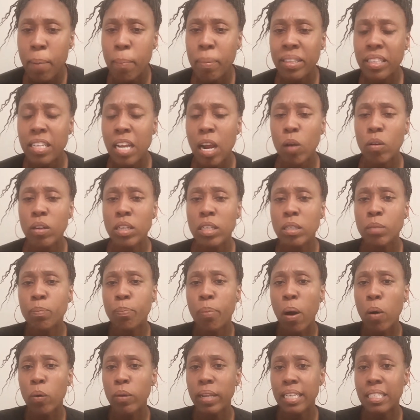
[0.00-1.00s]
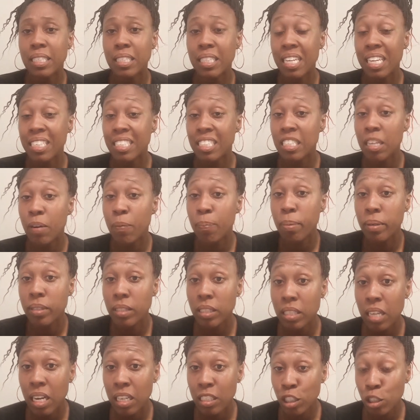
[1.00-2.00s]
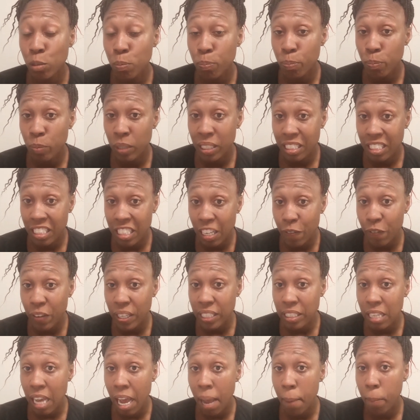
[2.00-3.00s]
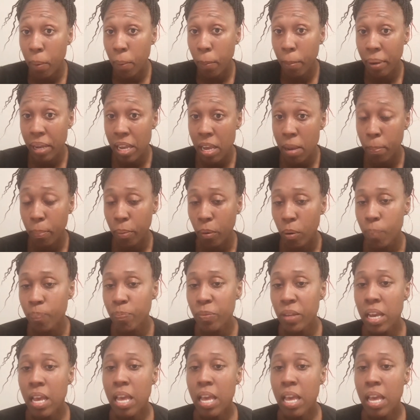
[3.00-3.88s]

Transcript: but they're only policing a specific type of people.